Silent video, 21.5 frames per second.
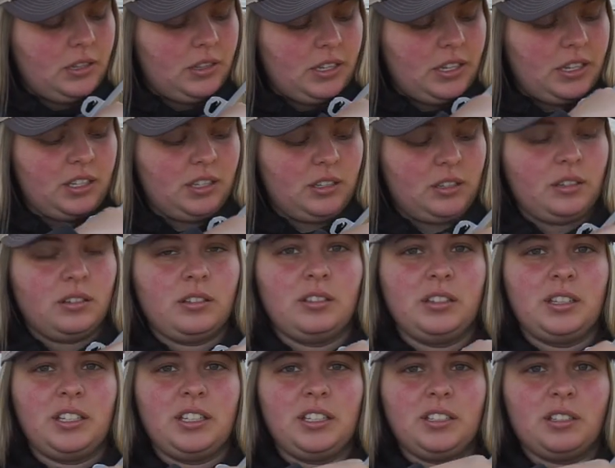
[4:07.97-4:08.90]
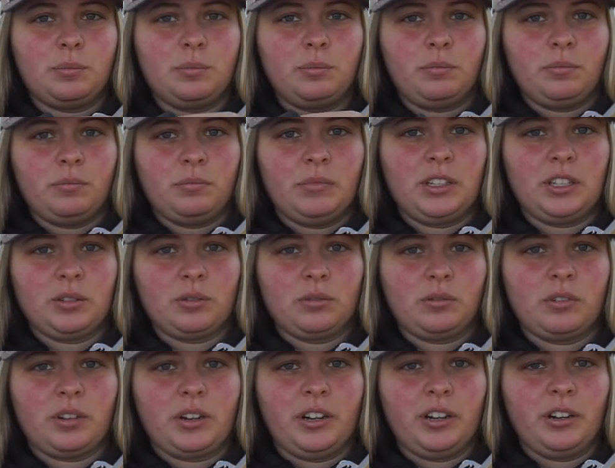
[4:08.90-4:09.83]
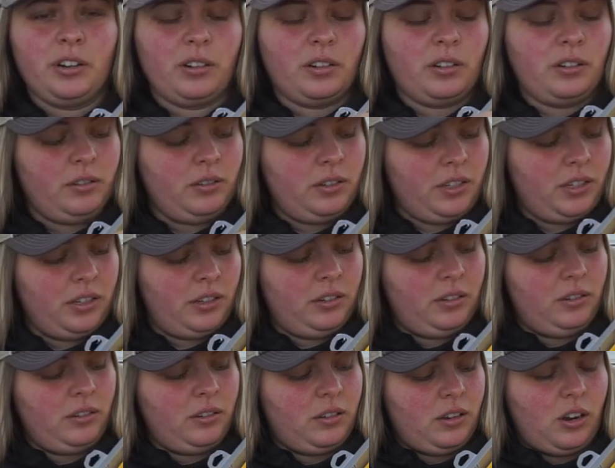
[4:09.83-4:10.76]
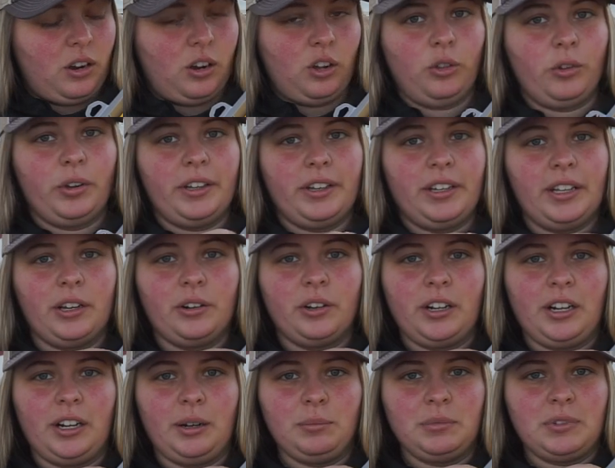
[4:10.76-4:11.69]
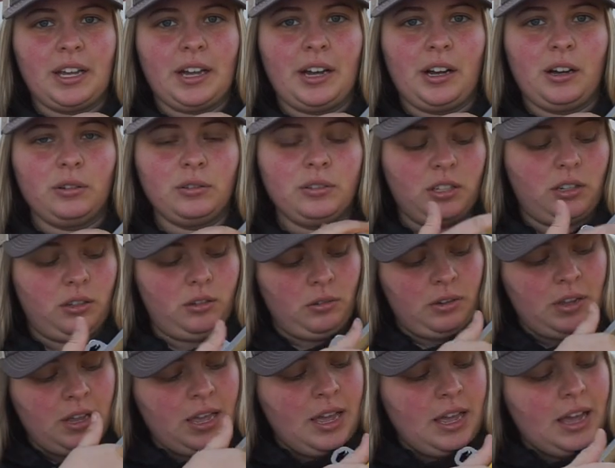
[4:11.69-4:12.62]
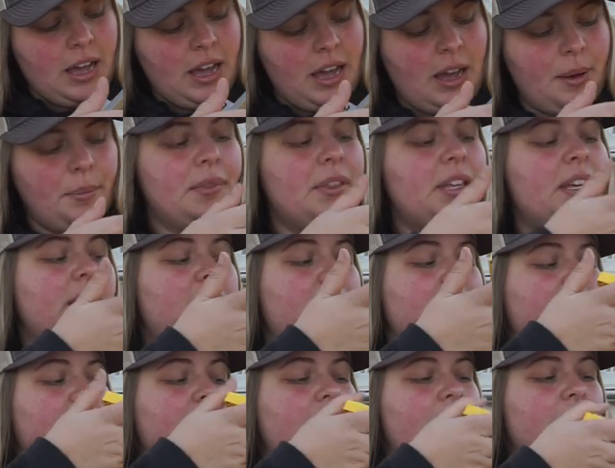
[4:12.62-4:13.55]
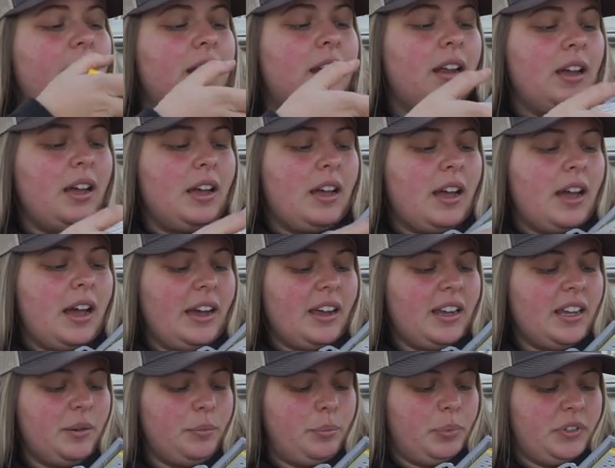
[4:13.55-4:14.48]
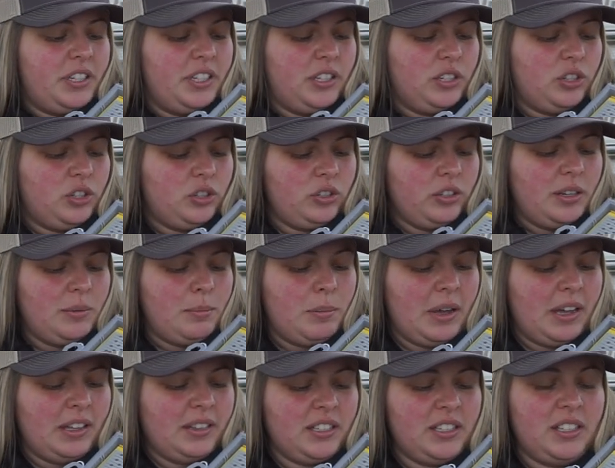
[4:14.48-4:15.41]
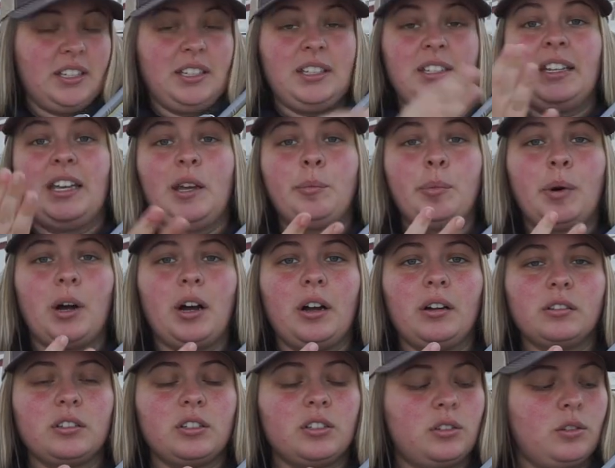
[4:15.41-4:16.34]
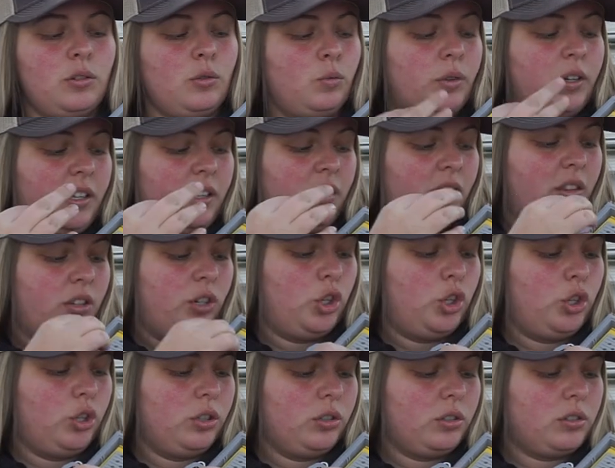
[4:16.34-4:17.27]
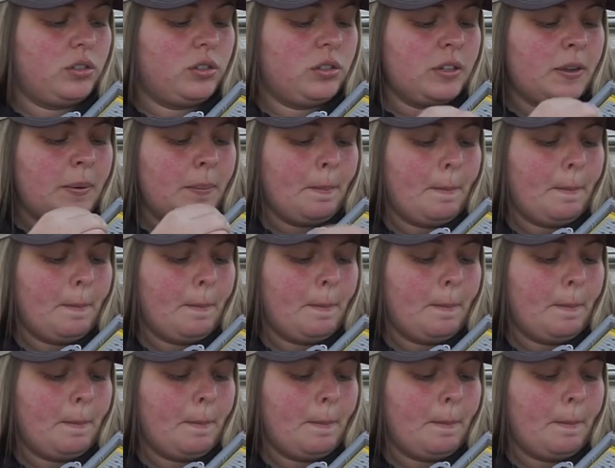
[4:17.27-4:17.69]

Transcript: This one right here, and all the way down comes out, so I'm thinking that I can potentially make this a day box with hooks,